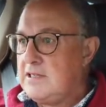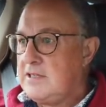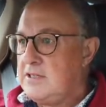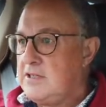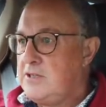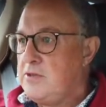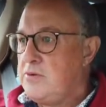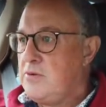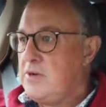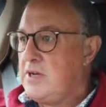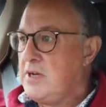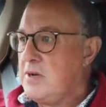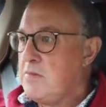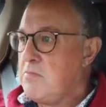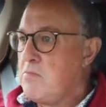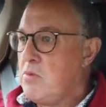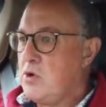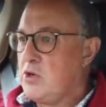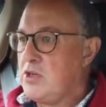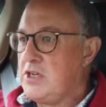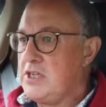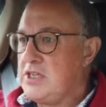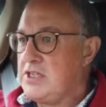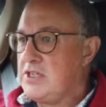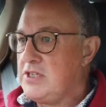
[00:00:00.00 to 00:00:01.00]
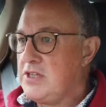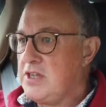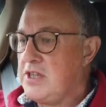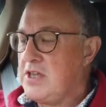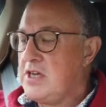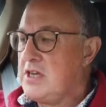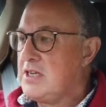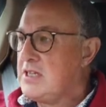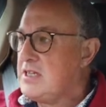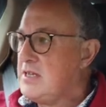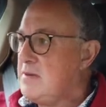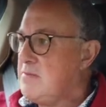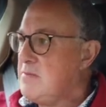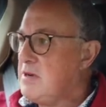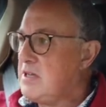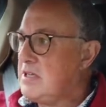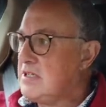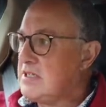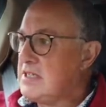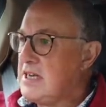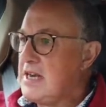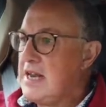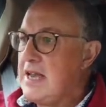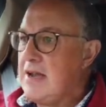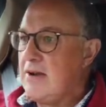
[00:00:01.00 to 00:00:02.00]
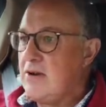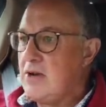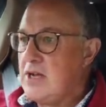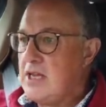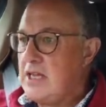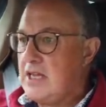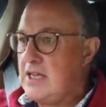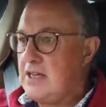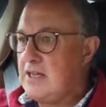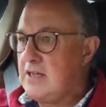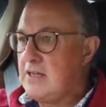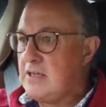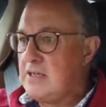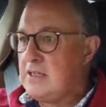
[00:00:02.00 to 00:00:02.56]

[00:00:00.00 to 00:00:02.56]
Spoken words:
Doing a modest 30 miles an hour here.